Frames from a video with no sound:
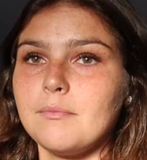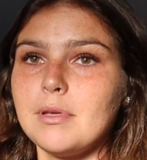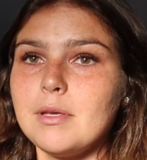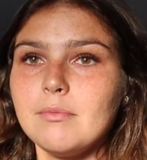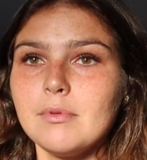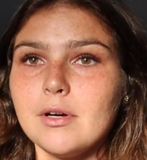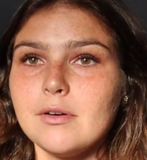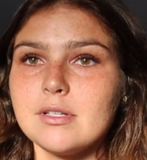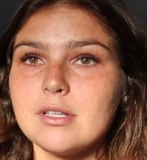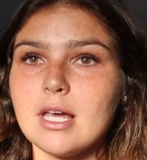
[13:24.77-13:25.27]

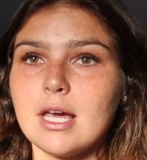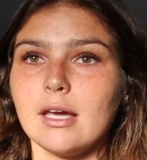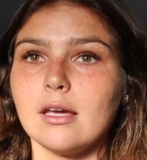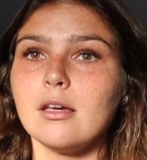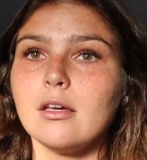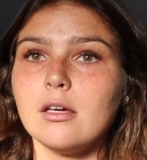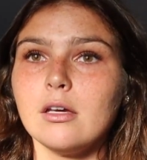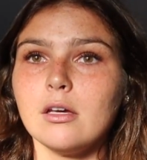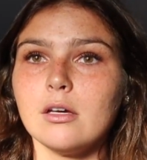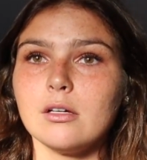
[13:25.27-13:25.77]
People always
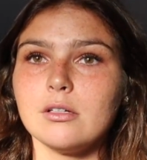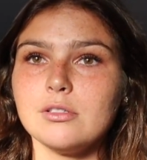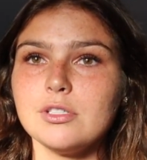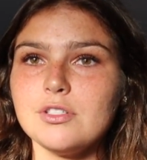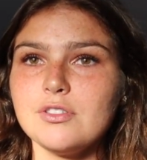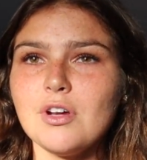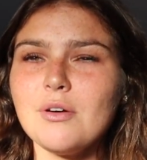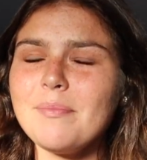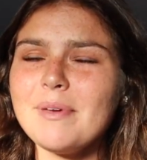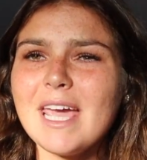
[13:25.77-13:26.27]
say,
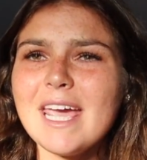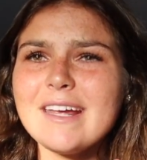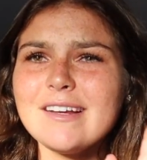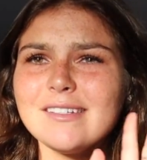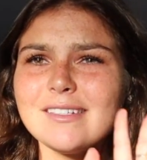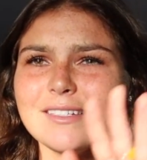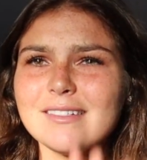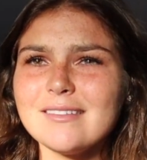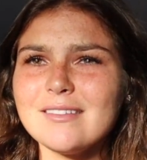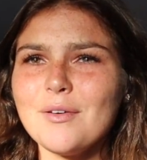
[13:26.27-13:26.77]
just don't be
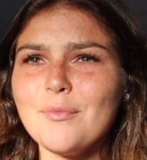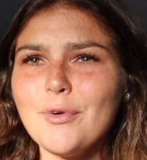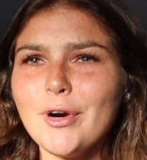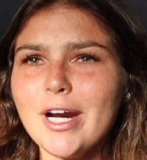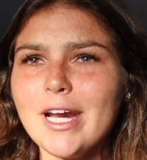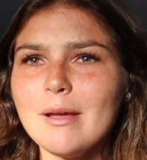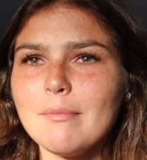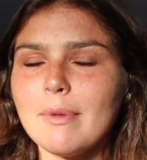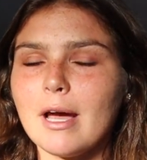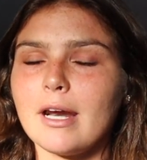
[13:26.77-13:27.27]
anxious, don't
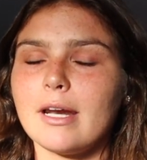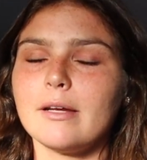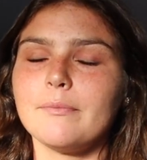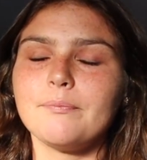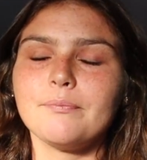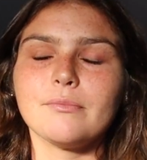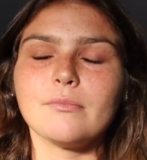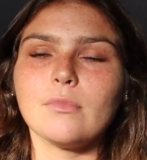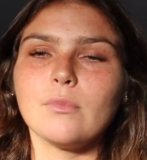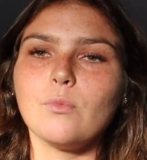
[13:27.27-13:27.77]
worry about it.
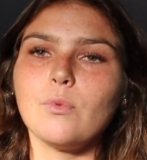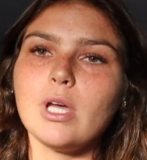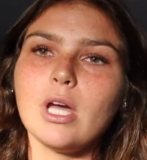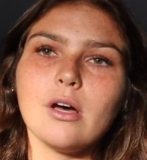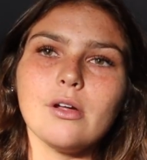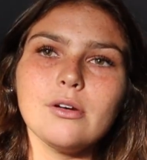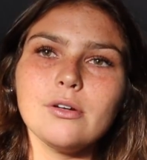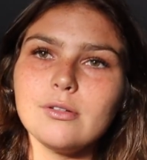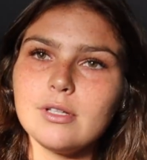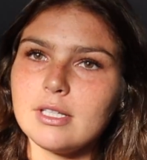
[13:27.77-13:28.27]
We
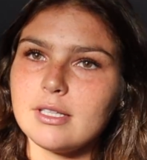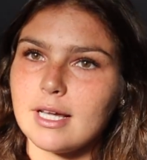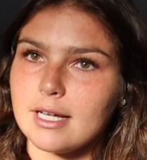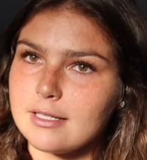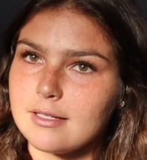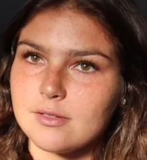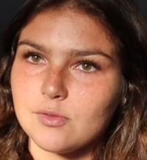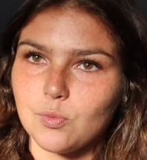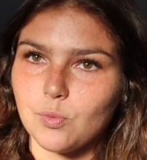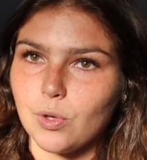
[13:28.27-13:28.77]
all know that
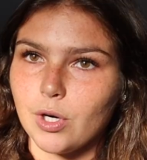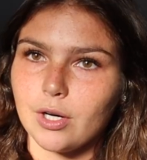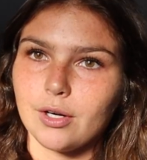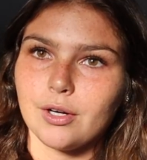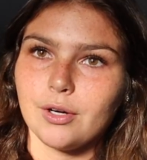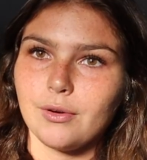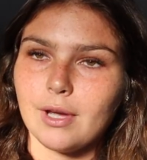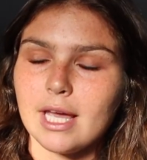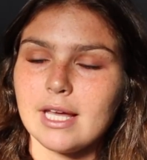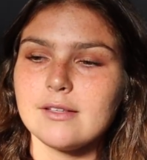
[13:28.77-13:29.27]
that doesn't work,
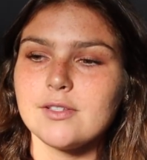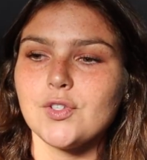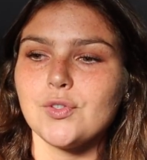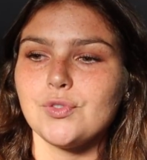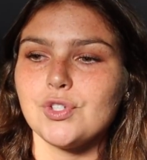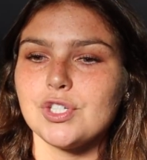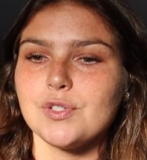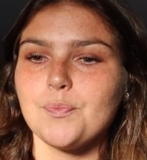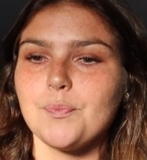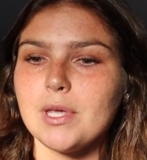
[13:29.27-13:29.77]
okay? So
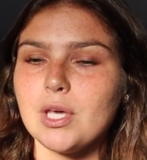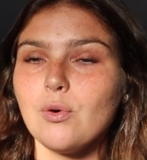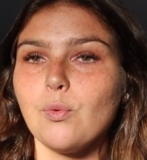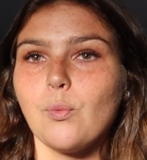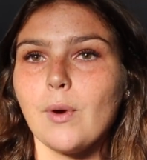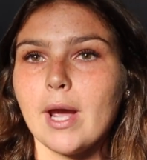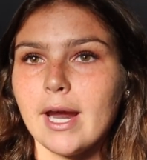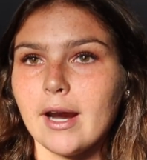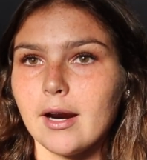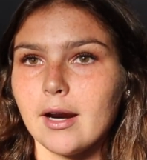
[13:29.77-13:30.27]
just be
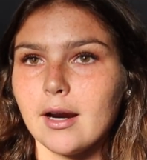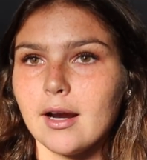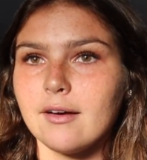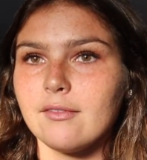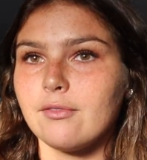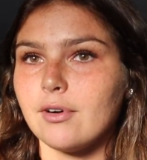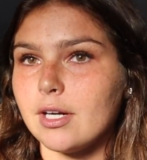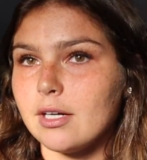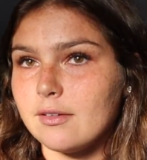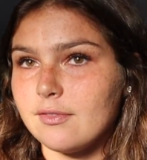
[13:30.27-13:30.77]
aware
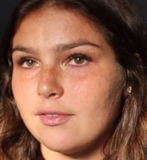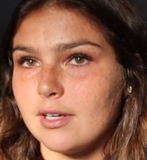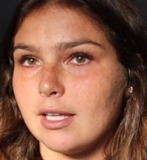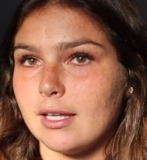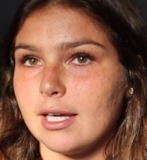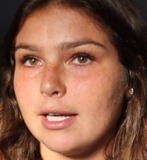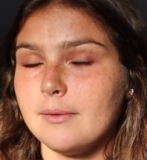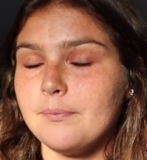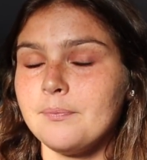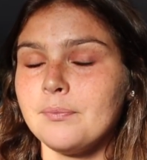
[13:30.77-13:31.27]
of what you're
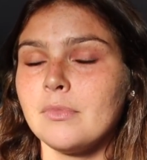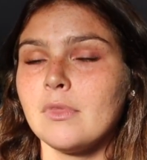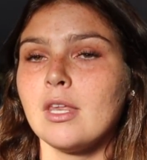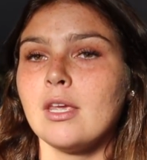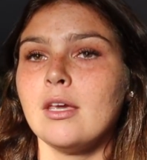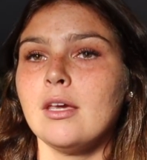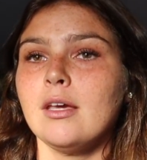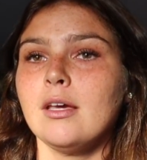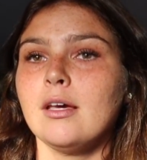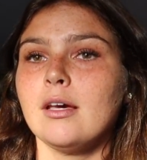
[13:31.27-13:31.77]
feeling,
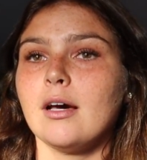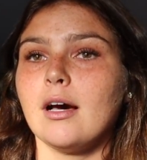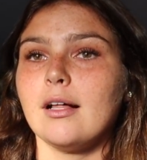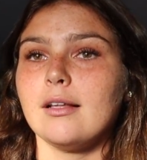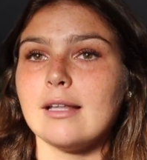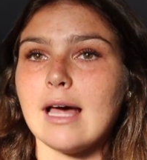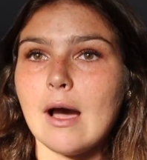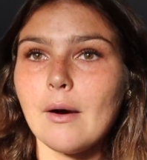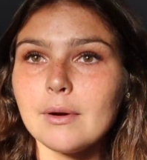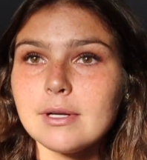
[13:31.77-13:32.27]

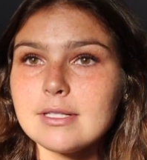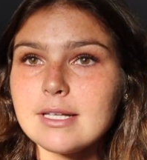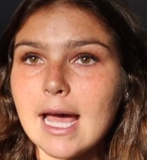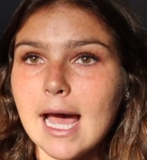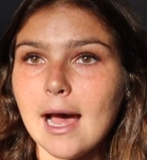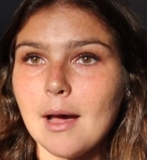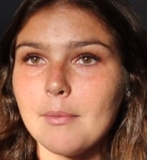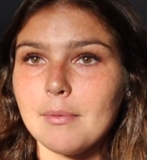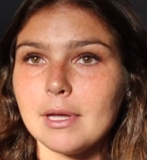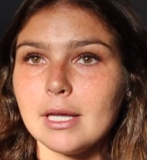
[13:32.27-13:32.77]
allow it to
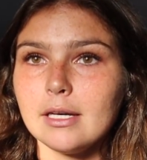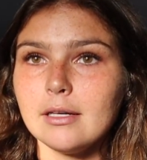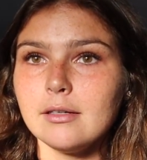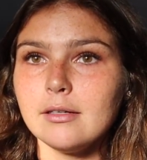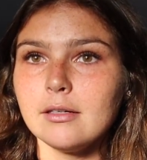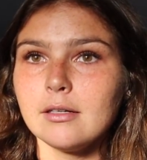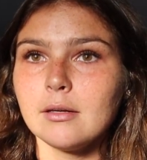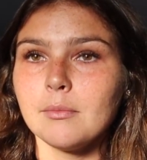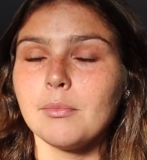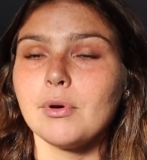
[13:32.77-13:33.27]
happen,
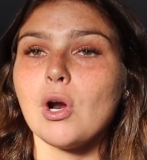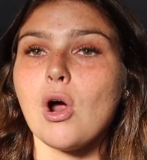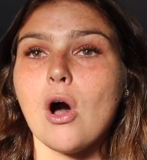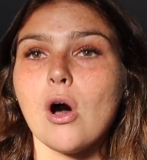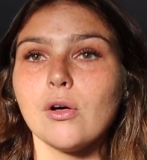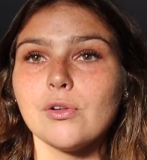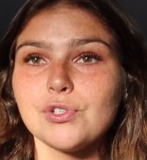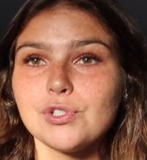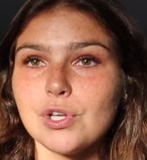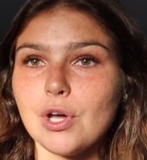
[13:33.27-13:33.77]
but
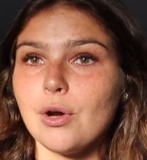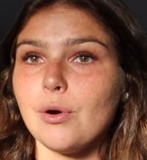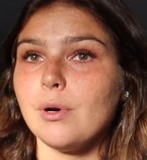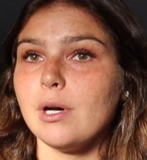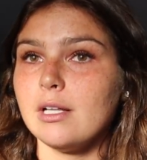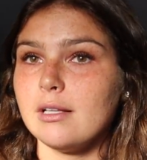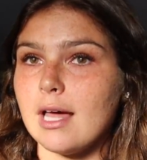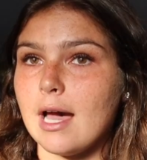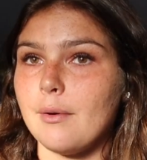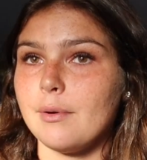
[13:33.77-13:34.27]
also
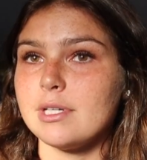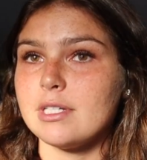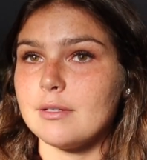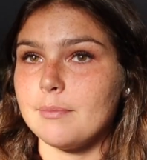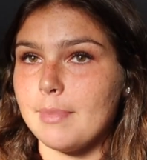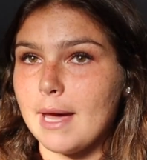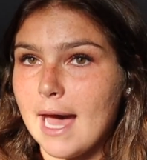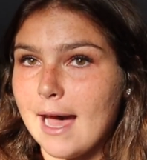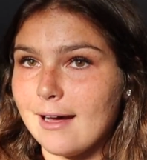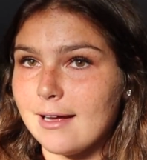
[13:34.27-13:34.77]
allow it to
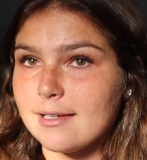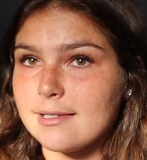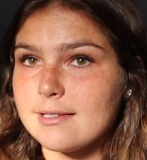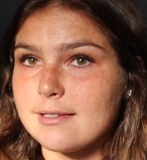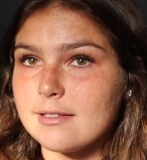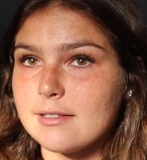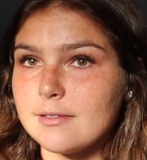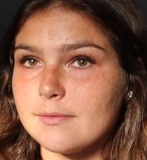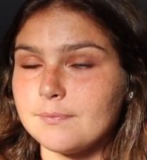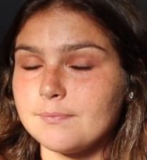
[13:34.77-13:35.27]

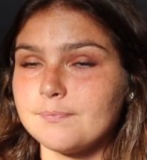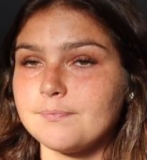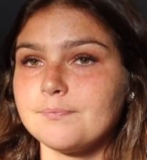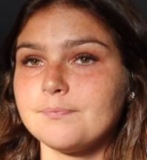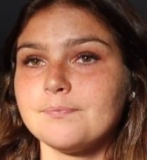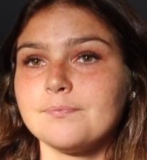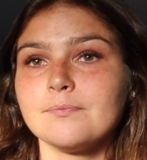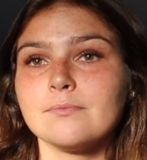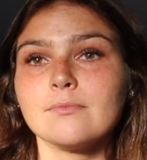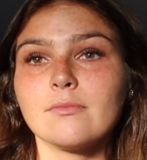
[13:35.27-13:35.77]
pass.
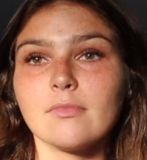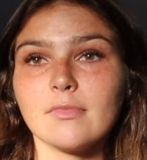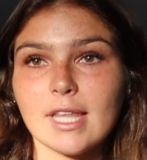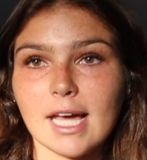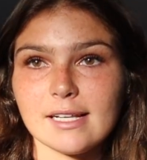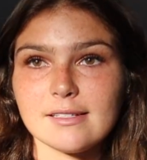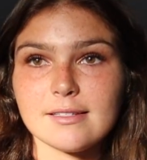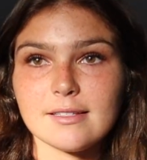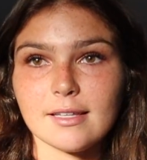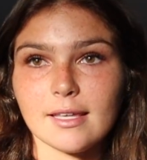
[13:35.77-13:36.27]

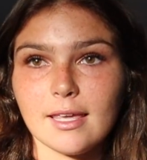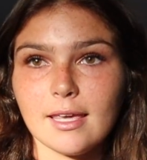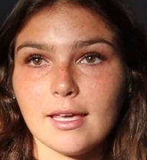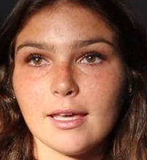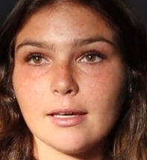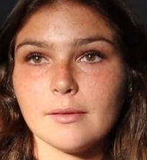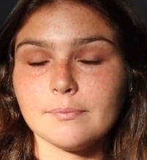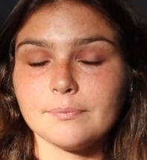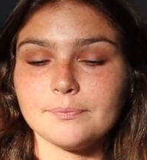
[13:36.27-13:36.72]
That's the key.